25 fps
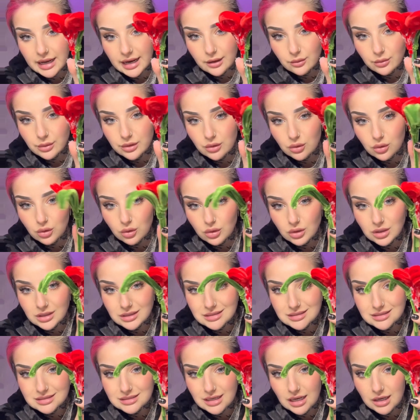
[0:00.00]
we're all
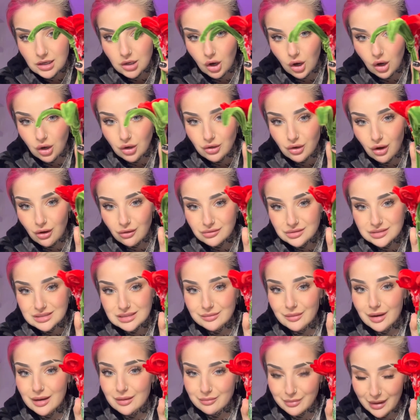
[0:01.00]
stuck on. Obviously
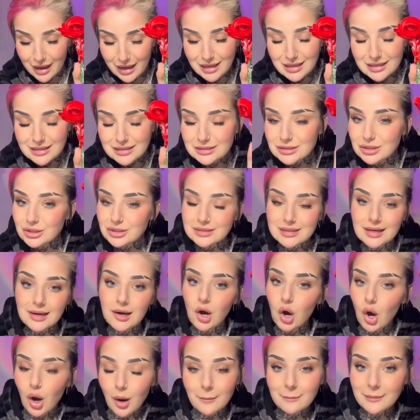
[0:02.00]
my base looks like a
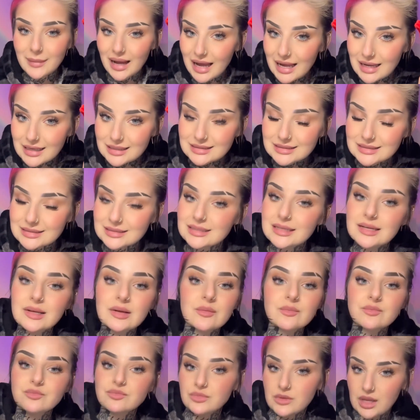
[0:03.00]
hot mess.
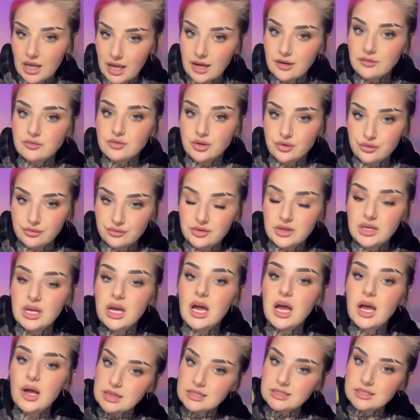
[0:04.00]
have no
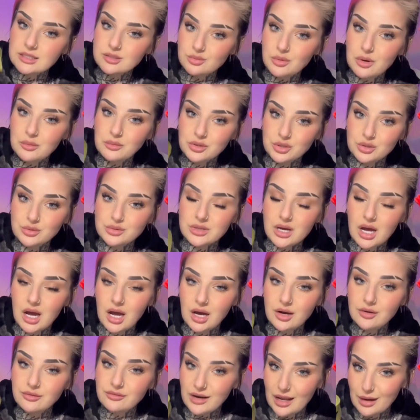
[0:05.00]
fear. This is when we use our
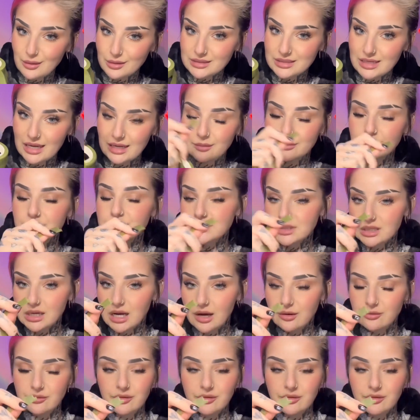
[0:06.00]
flower tape to cover